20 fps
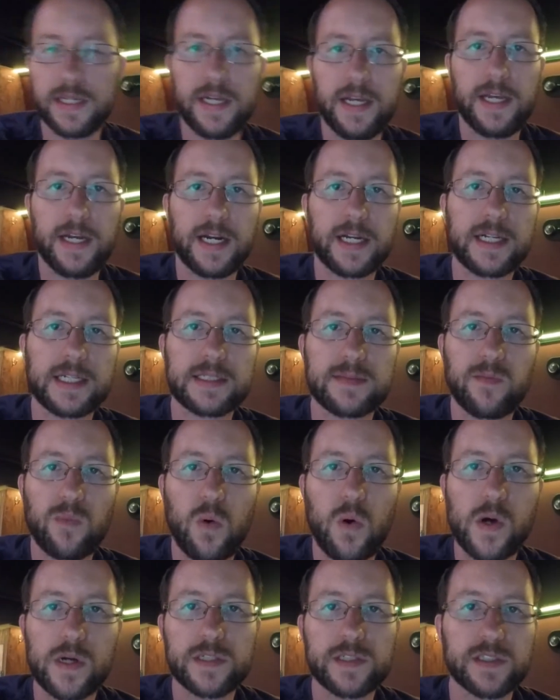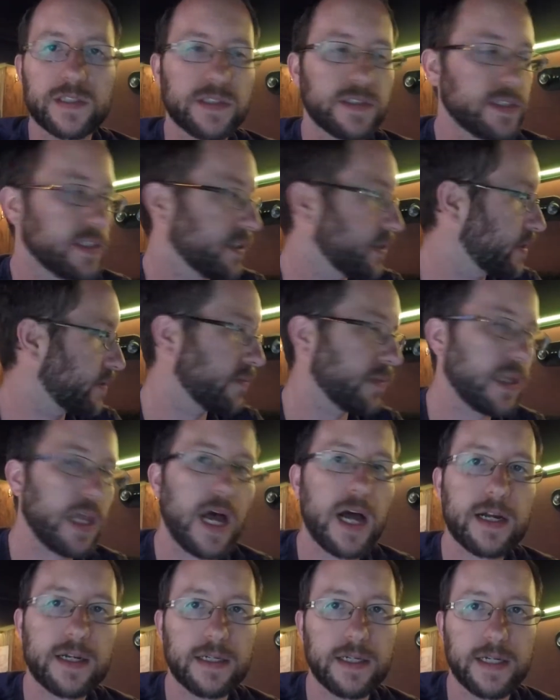I got some washers and some
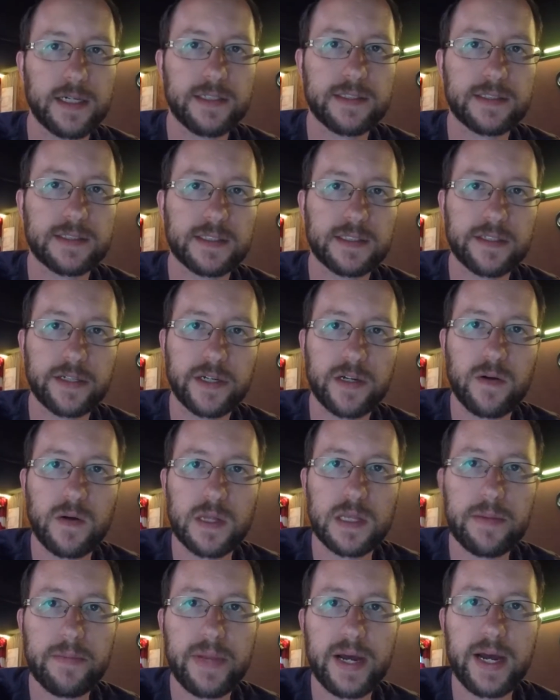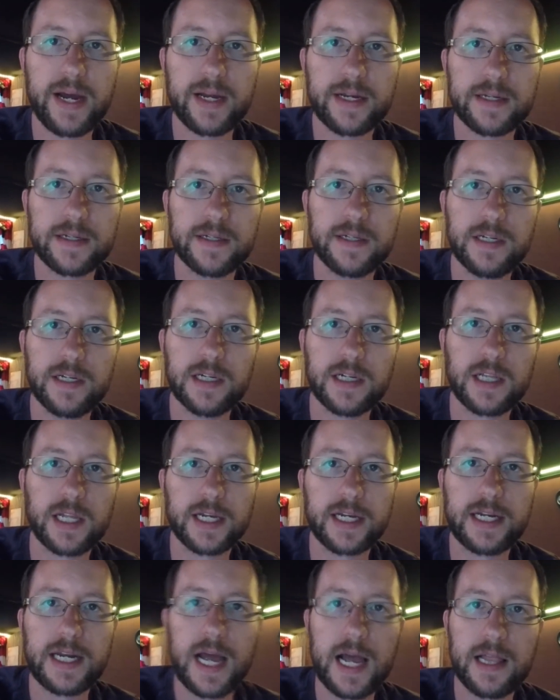lock nuts to go on the back, like a
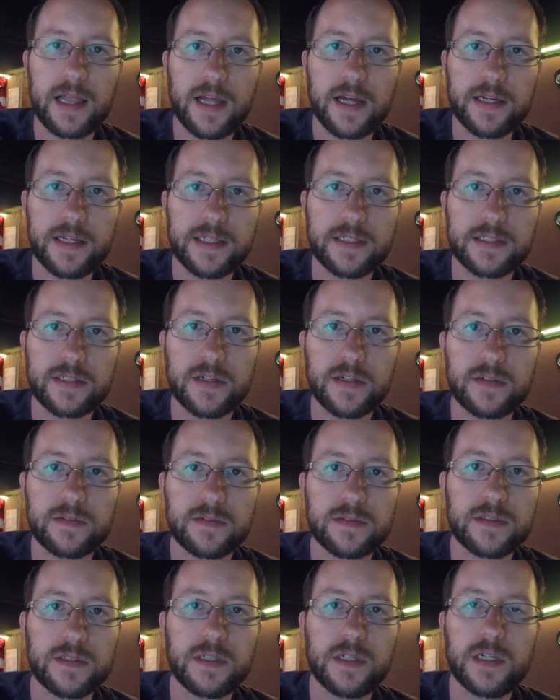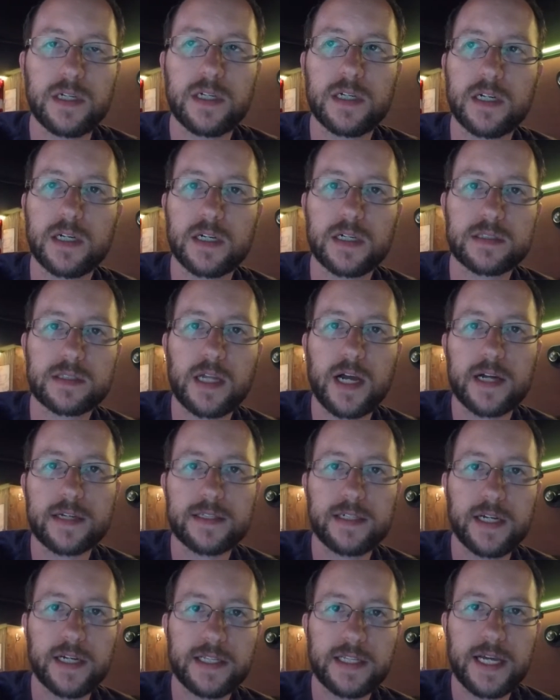nylon insert lock
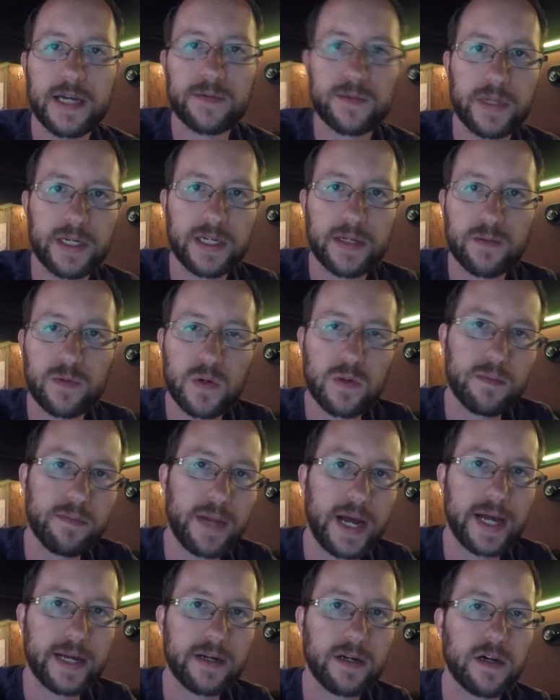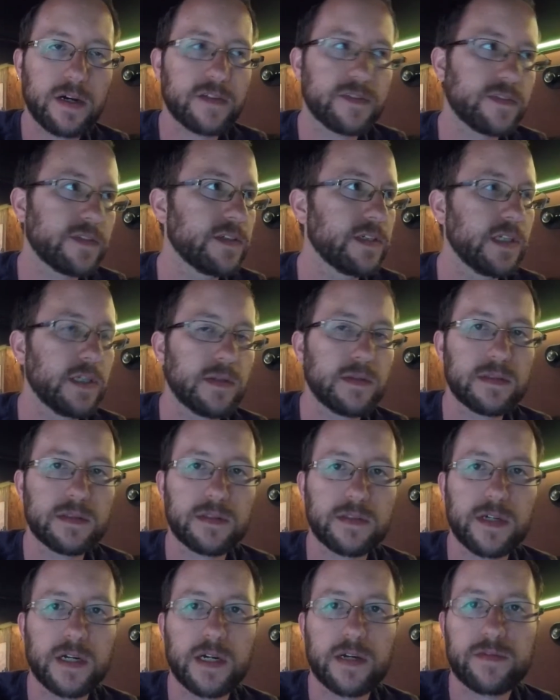nut. That way it won't back off
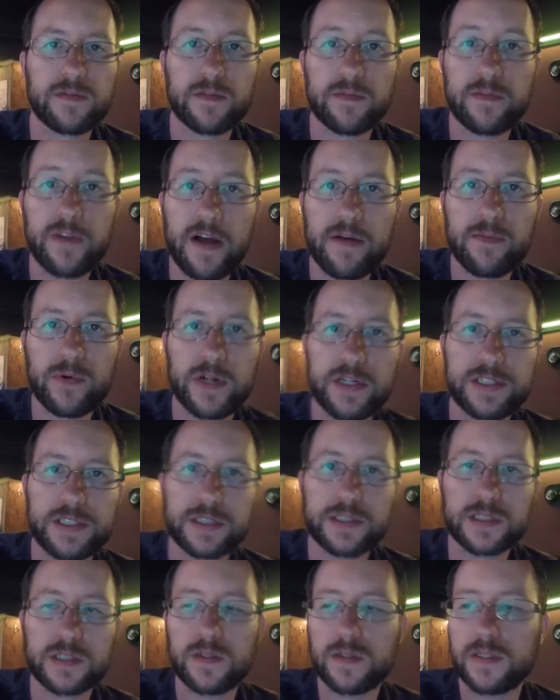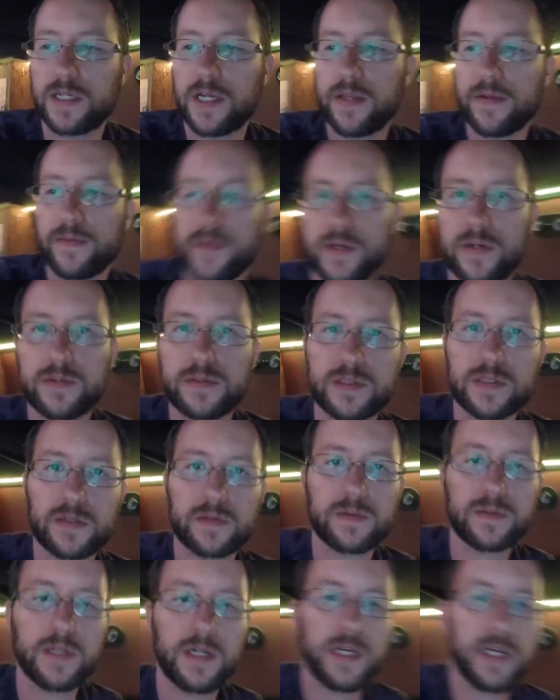from vibrations going down the road. So
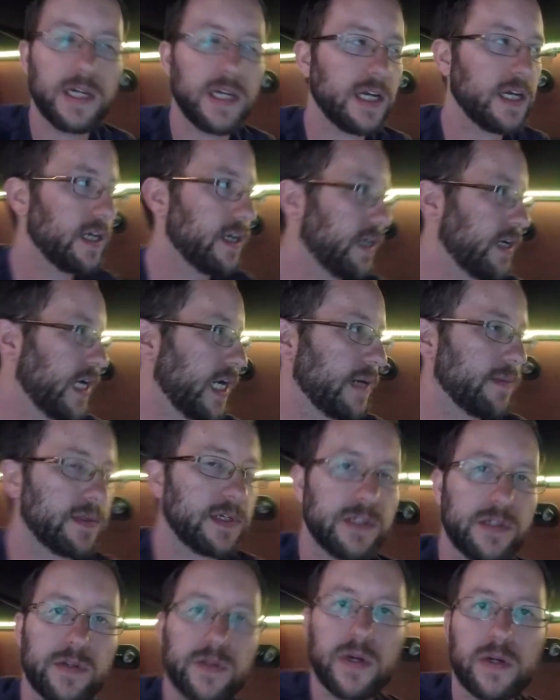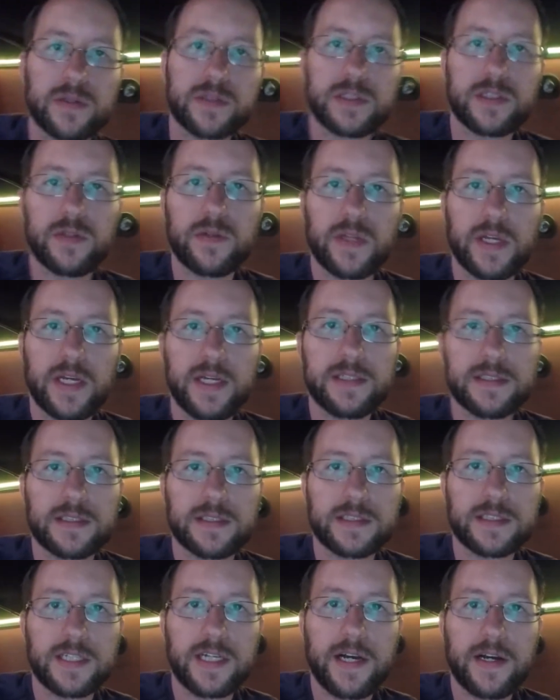I'm going to do those two things and
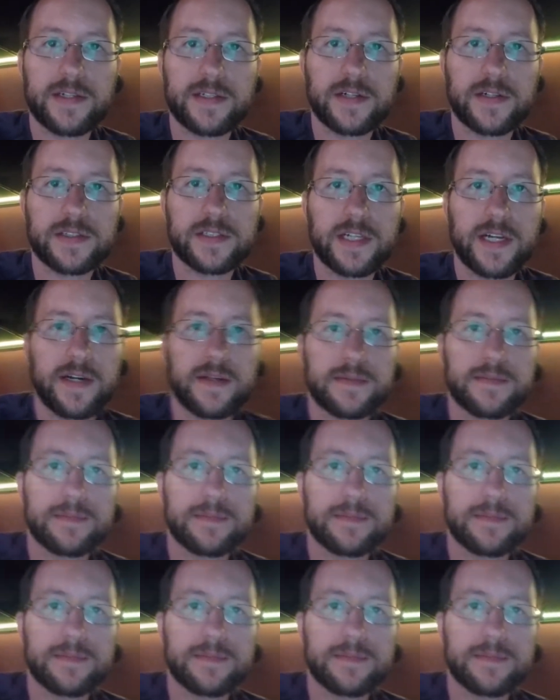see how it turns out.